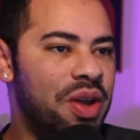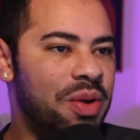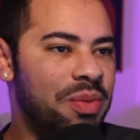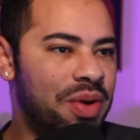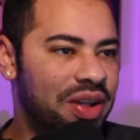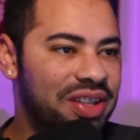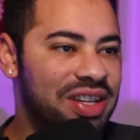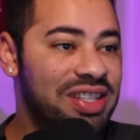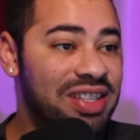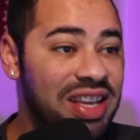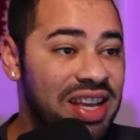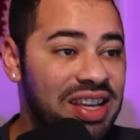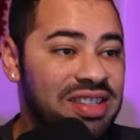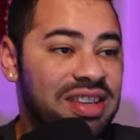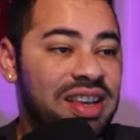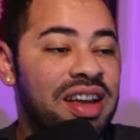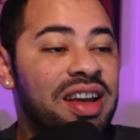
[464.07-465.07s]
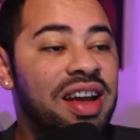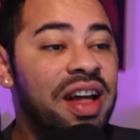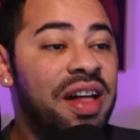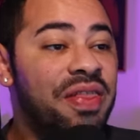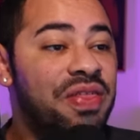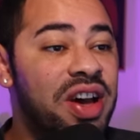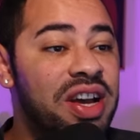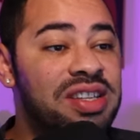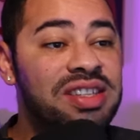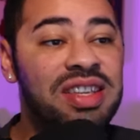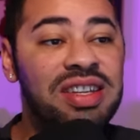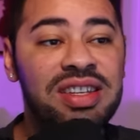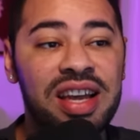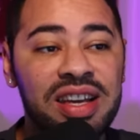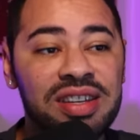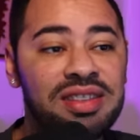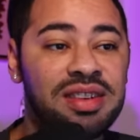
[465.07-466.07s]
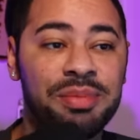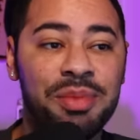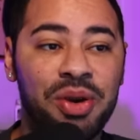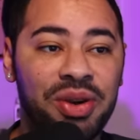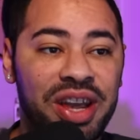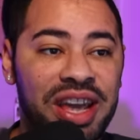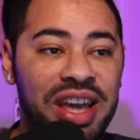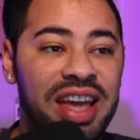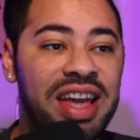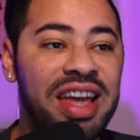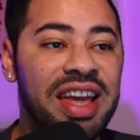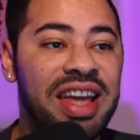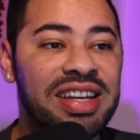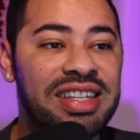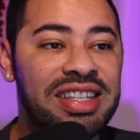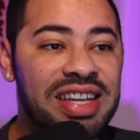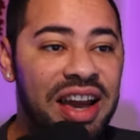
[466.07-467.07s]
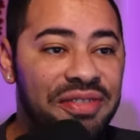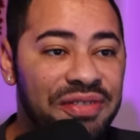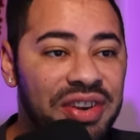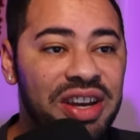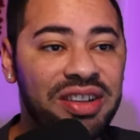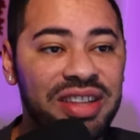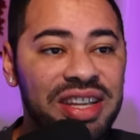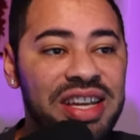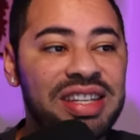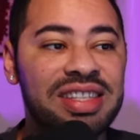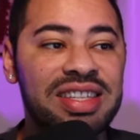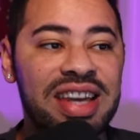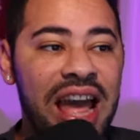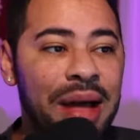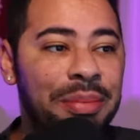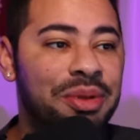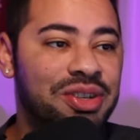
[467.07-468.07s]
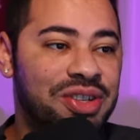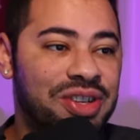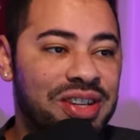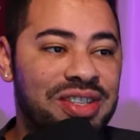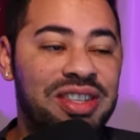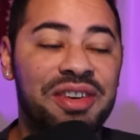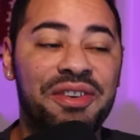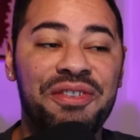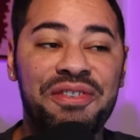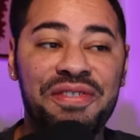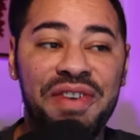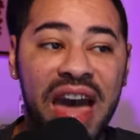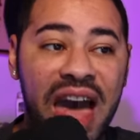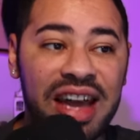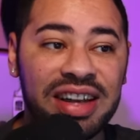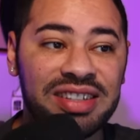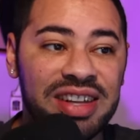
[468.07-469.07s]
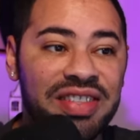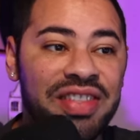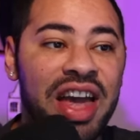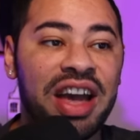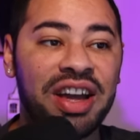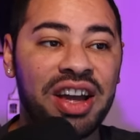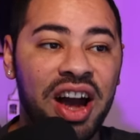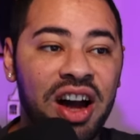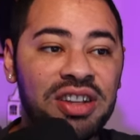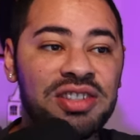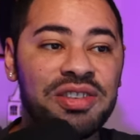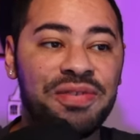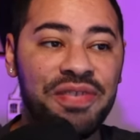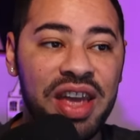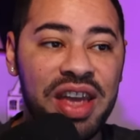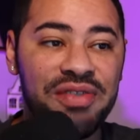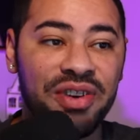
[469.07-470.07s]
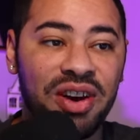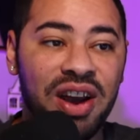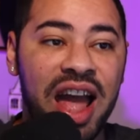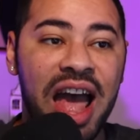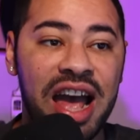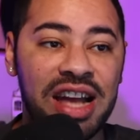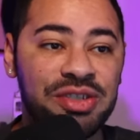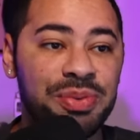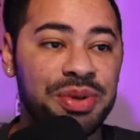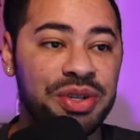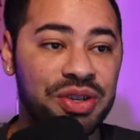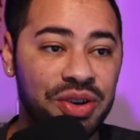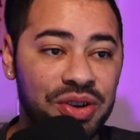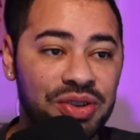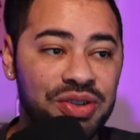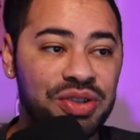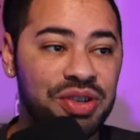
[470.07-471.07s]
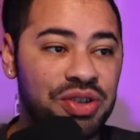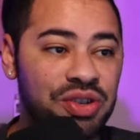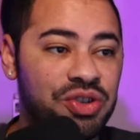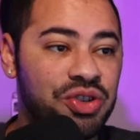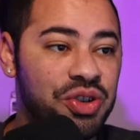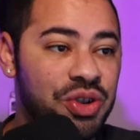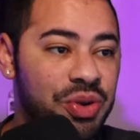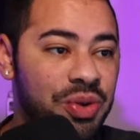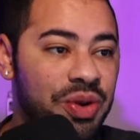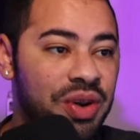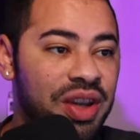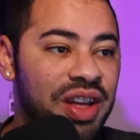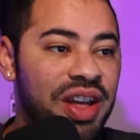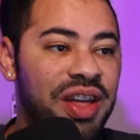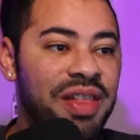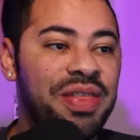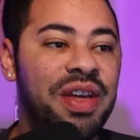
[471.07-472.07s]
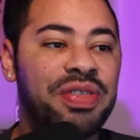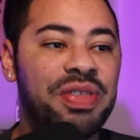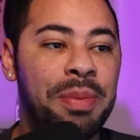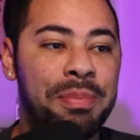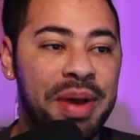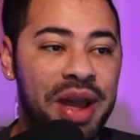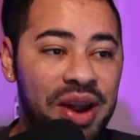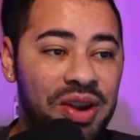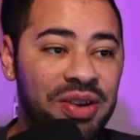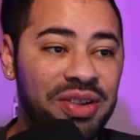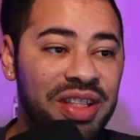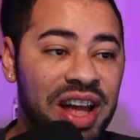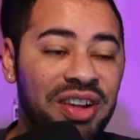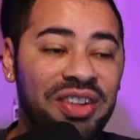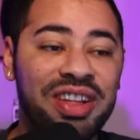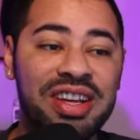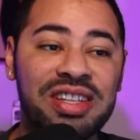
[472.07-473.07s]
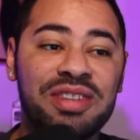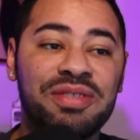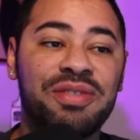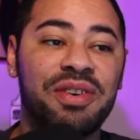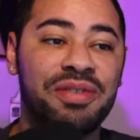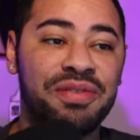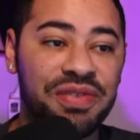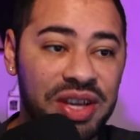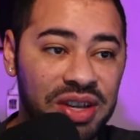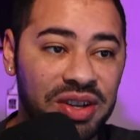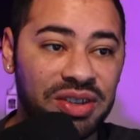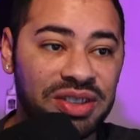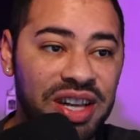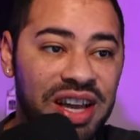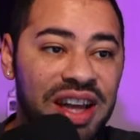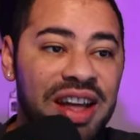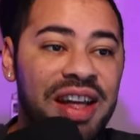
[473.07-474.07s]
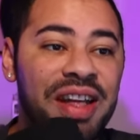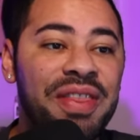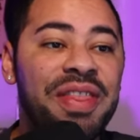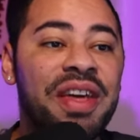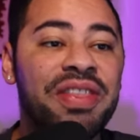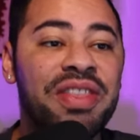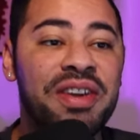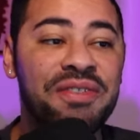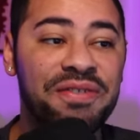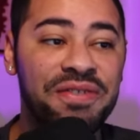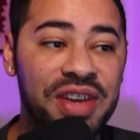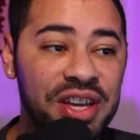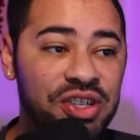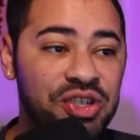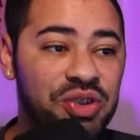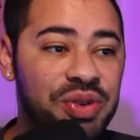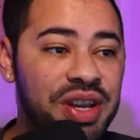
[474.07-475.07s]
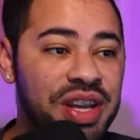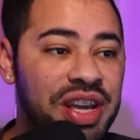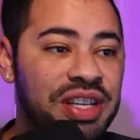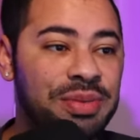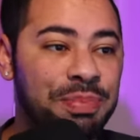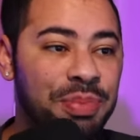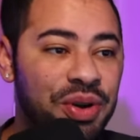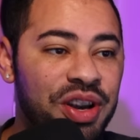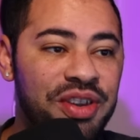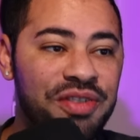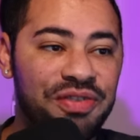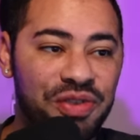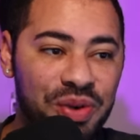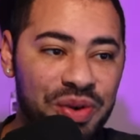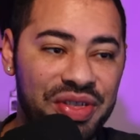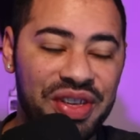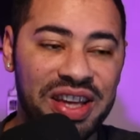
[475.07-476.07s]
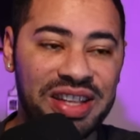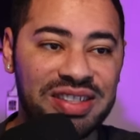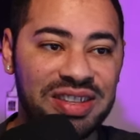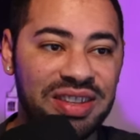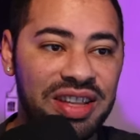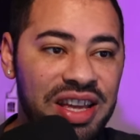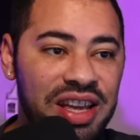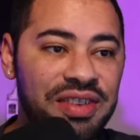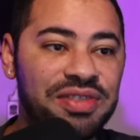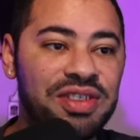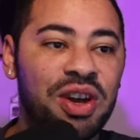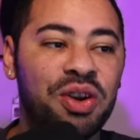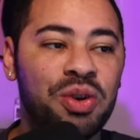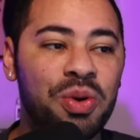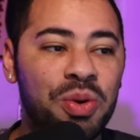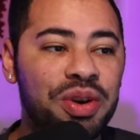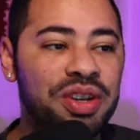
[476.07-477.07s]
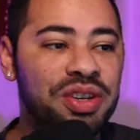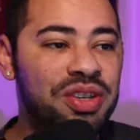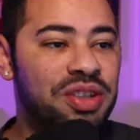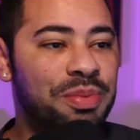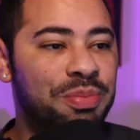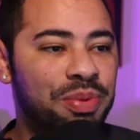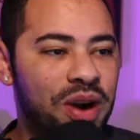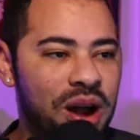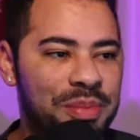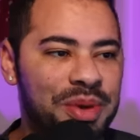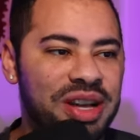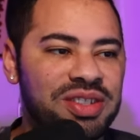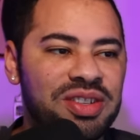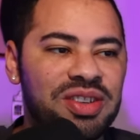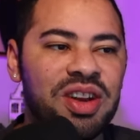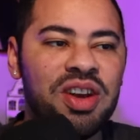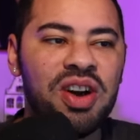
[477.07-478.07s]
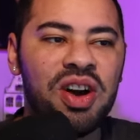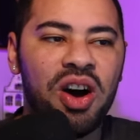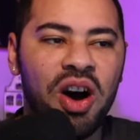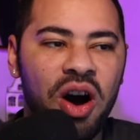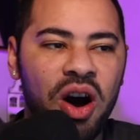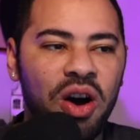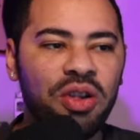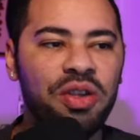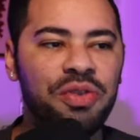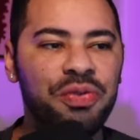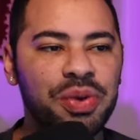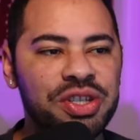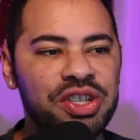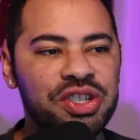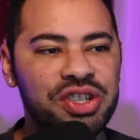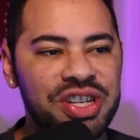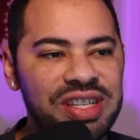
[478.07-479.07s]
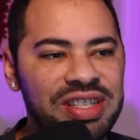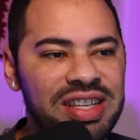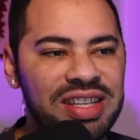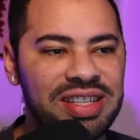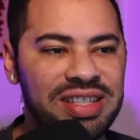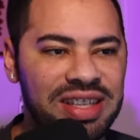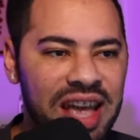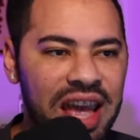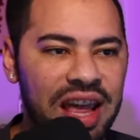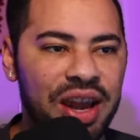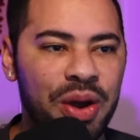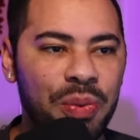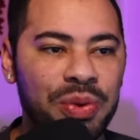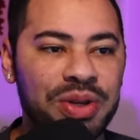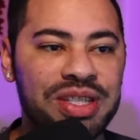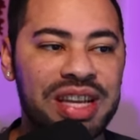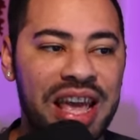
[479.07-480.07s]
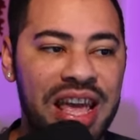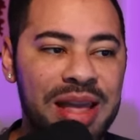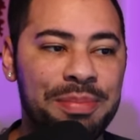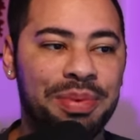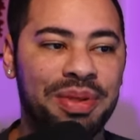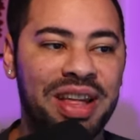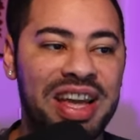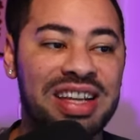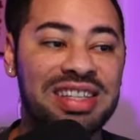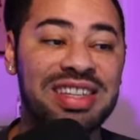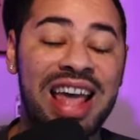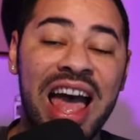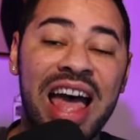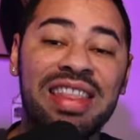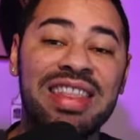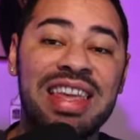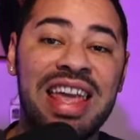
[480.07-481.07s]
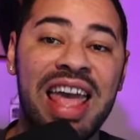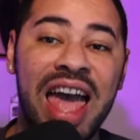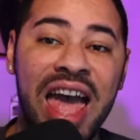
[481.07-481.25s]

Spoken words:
Well, he says, thus the testimony definitely establishes the fact that God's favor has returned to the Jew, that the parallel is fulfilled, that the fig tree is putting forth its leaves according to the promise, all of which Jesus said would take place at the